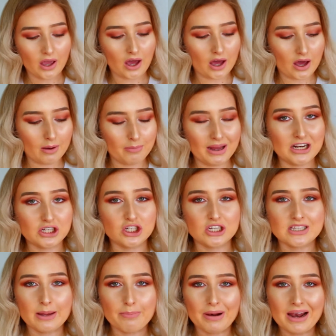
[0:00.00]
And it's
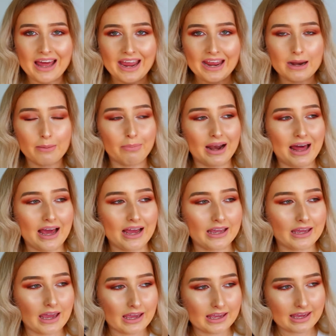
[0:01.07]
just a plain black
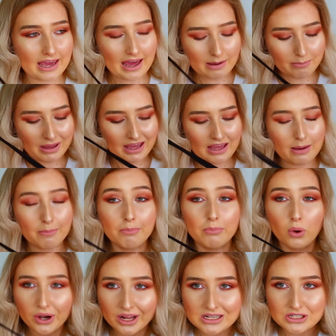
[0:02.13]
cami
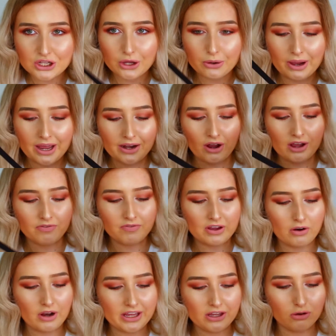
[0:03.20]
bodysuit. And I
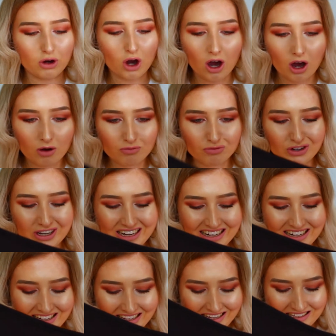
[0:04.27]
feel like you can't
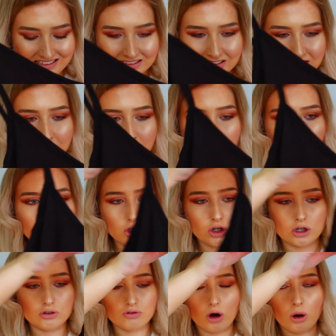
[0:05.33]
really
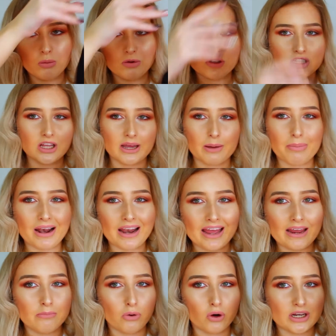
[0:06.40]
go wrong with just like a
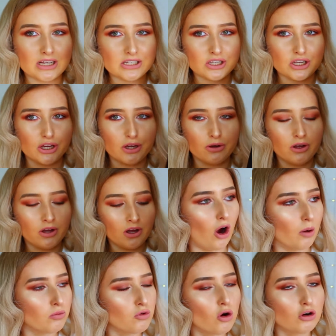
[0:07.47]
plain bodysuit.
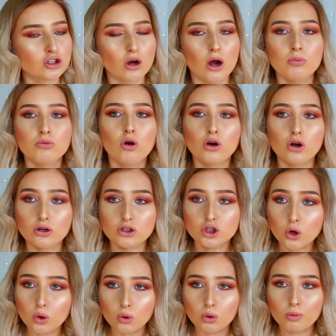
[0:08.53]
I'm not
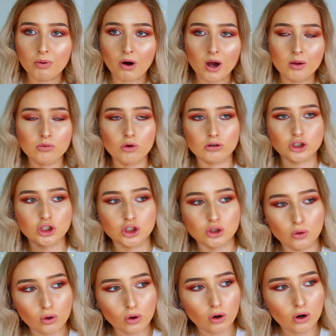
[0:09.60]
tall, but I'm not
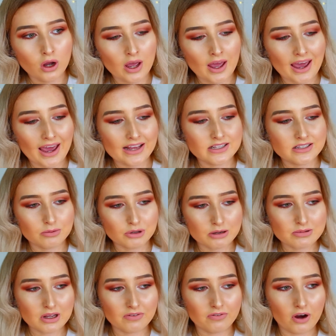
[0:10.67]
short, and
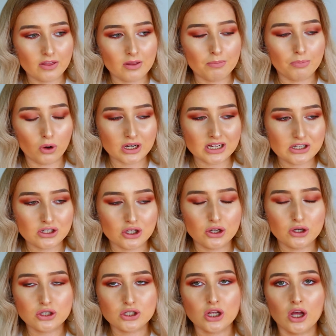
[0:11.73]
sometimes I find that
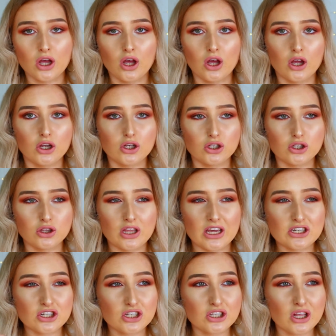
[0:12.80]
bodysuits, they're
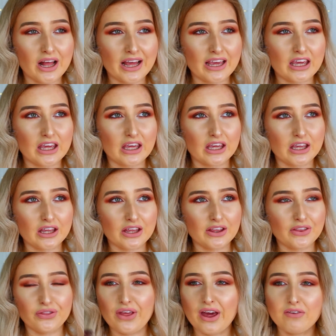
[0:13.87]
just like,
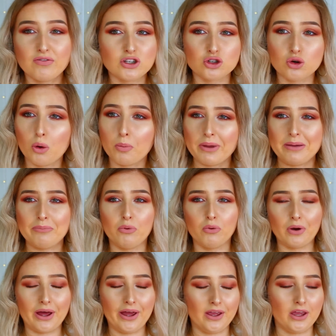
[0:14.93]
they're for short people.
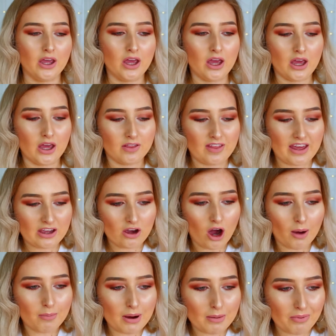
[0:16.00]
Like, they
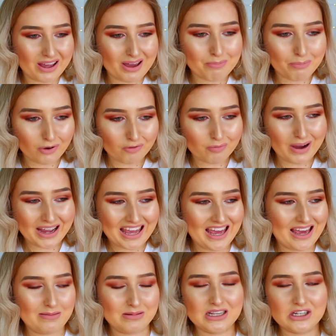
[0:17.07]
come up like above my
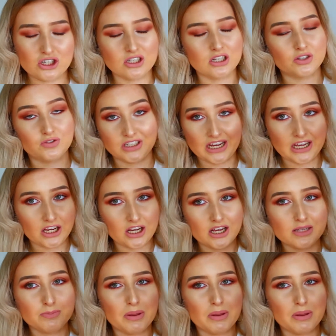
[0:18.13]
hips, it just looks ridiculous.